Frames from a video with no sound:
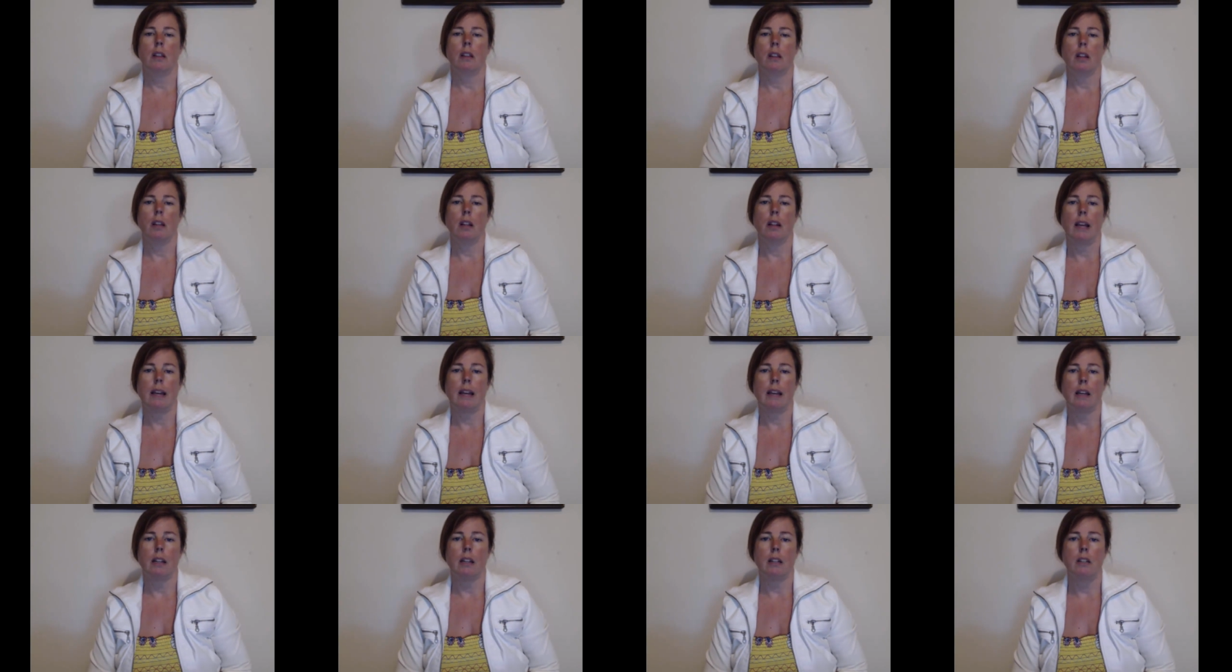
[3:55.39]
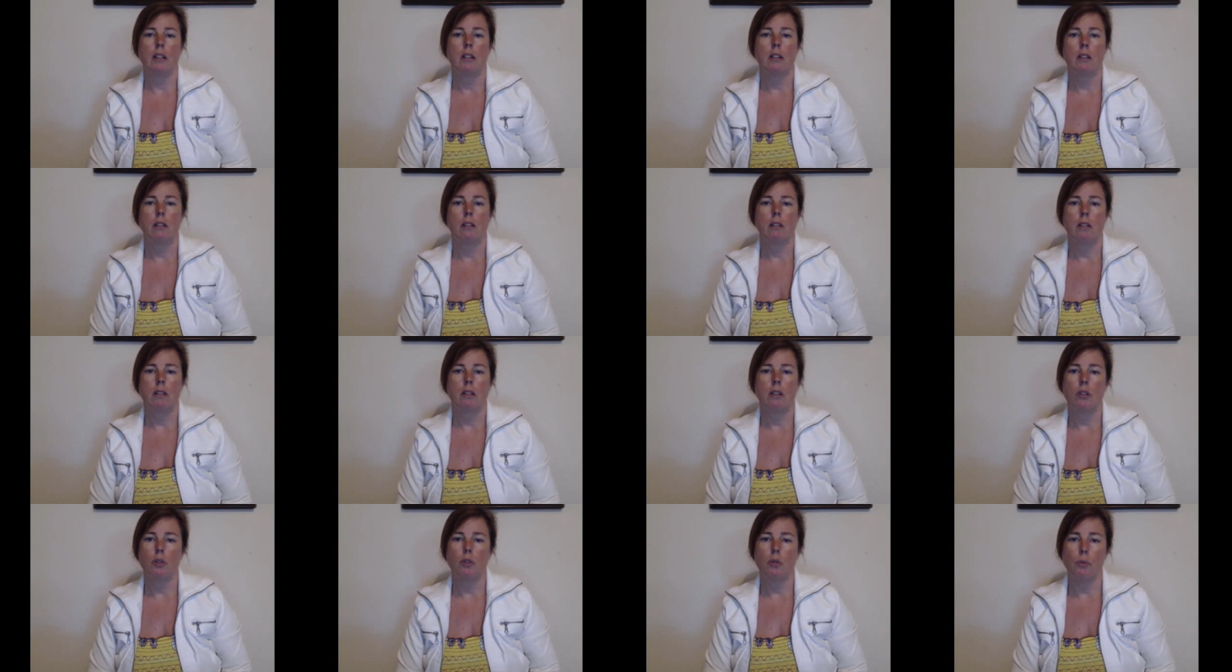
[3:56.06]
the land
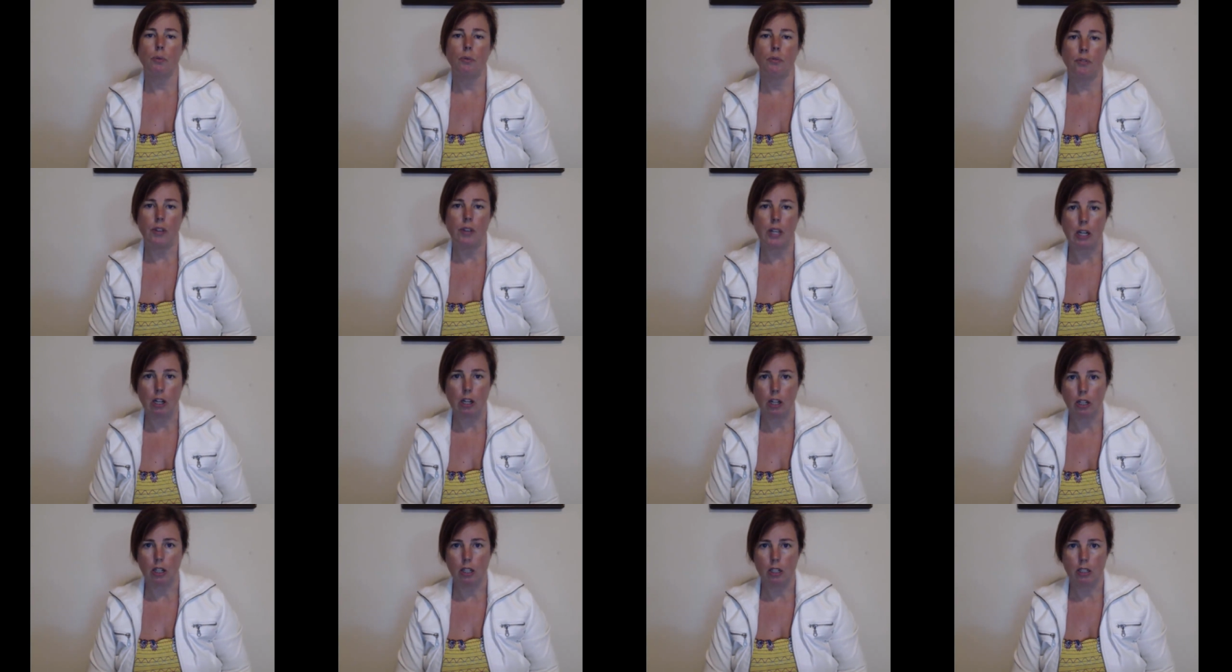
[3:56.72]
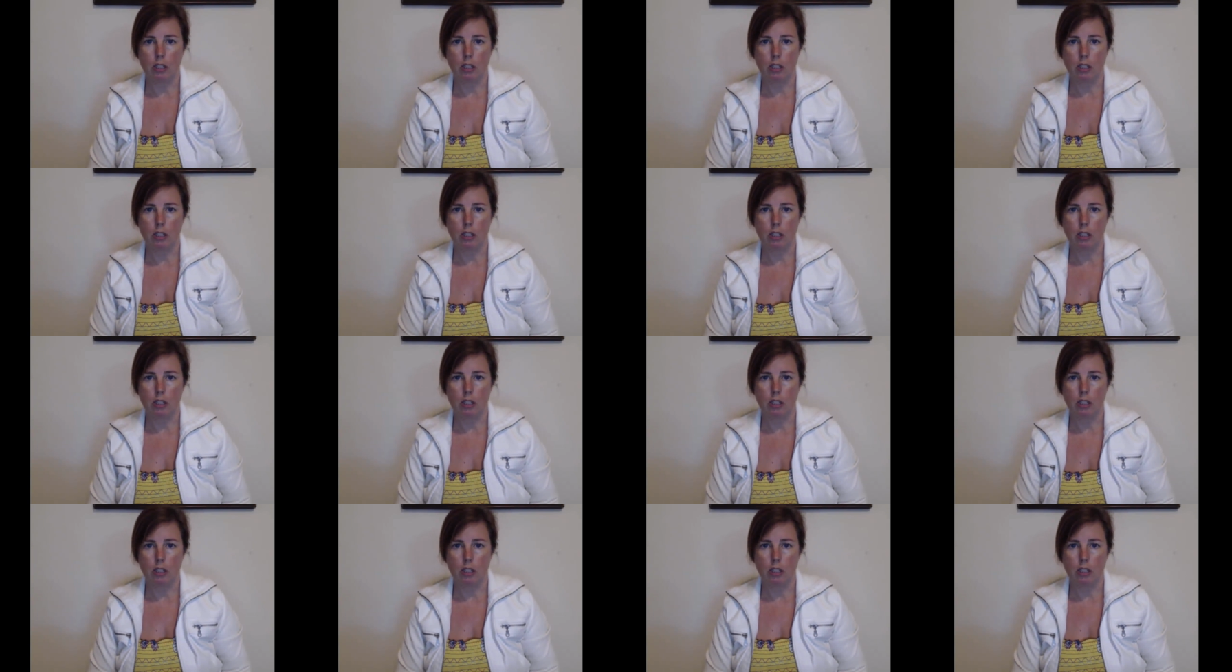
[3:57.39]
to fear.